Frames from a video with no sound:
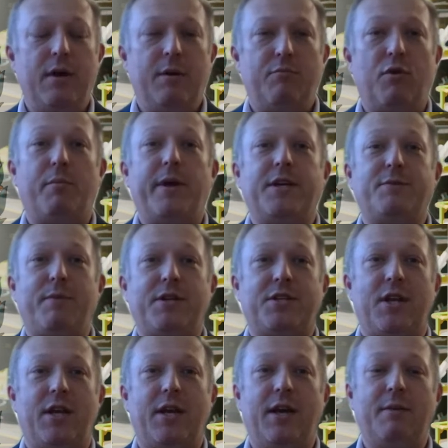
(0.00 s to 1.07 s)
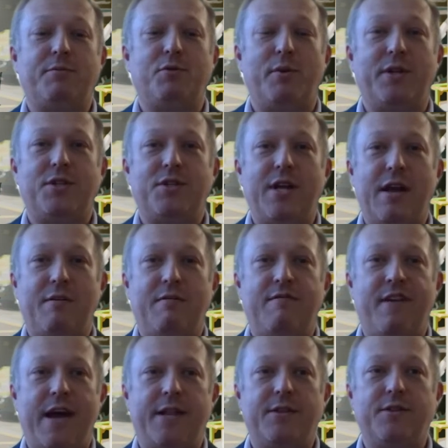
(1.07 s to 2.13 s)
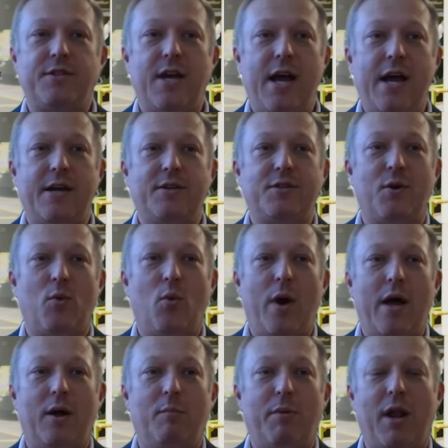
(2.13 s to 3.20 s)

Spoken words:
probably especially Ipswich Town fans as well.